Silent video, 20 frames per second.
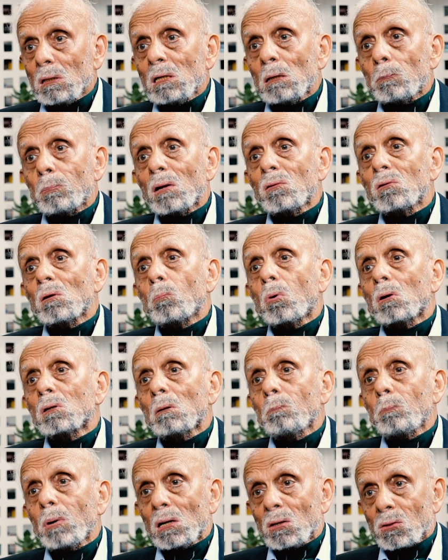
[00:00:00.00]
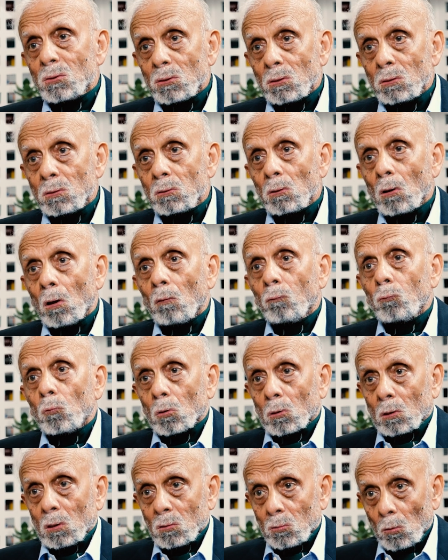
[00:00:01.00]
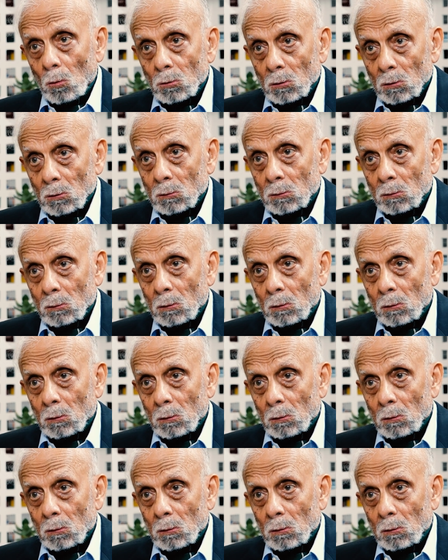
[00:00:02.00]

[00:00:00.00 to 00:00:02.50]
depends upon the pensions of Gorkha soldiers.